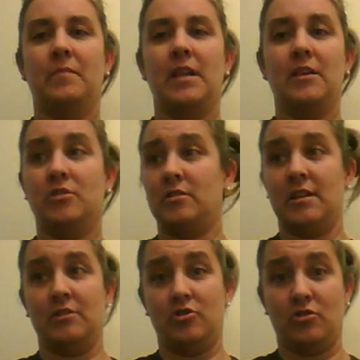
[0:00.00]
is
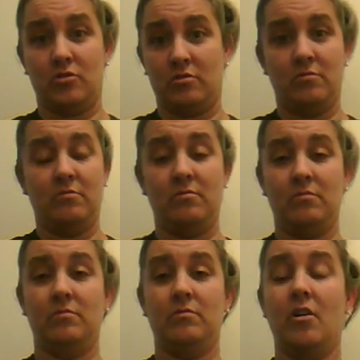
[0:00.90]
just
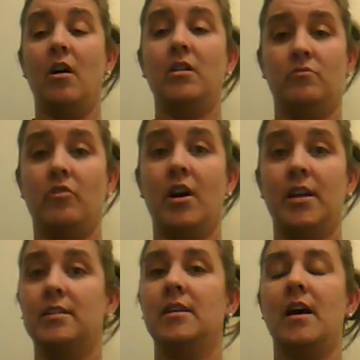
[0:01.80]
not
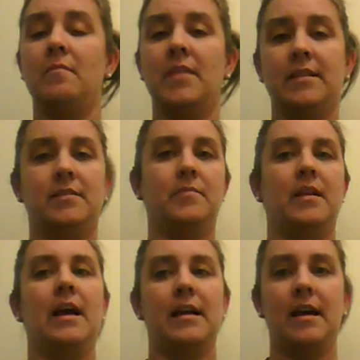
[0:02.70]
right. That's
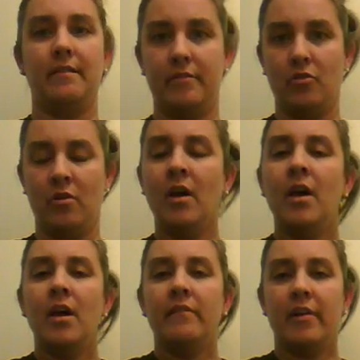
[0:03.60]
something I kind of feel
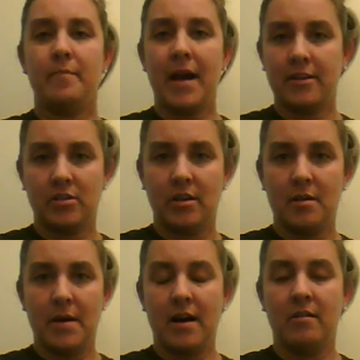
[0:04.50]
very passionate
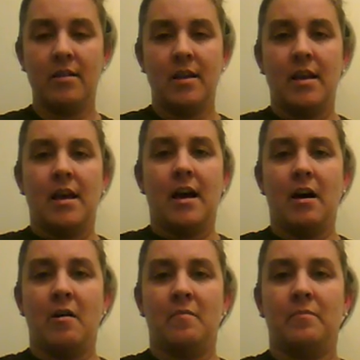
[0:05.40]
about,
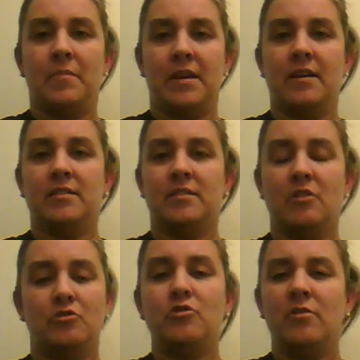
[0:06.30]
because
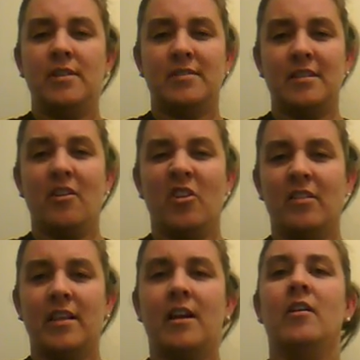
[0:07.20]
those students that
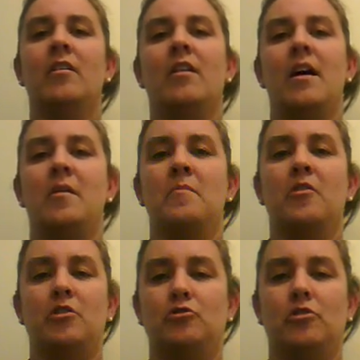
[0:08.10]
aren't there are
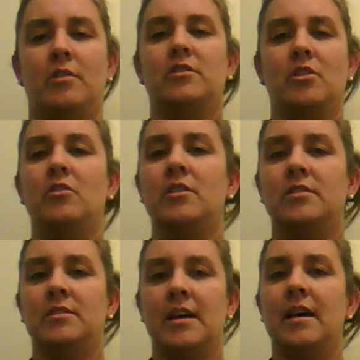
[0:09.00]
usually the
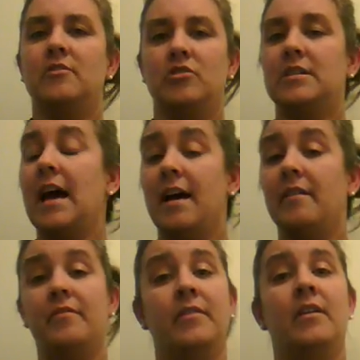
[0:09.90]
students that just
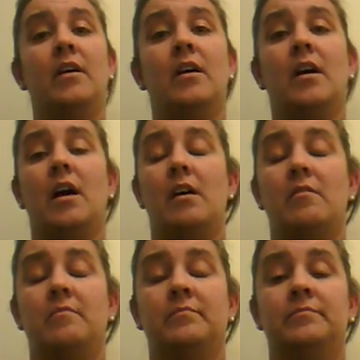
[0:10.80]
have
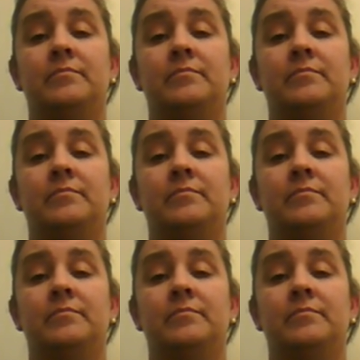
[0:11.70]
um,